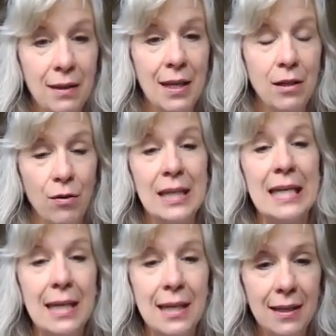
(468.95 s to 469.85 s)
they don't
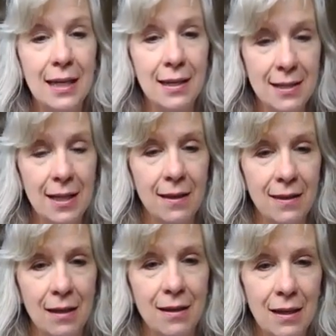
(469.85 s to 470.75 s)
need the extent
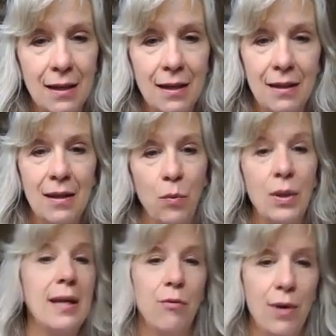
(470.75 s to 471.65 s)
that we
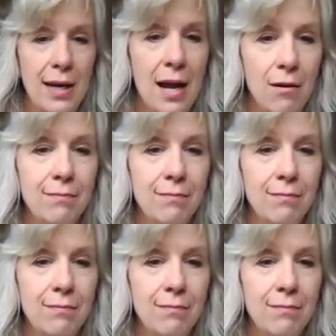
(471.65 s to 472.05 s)
need right now.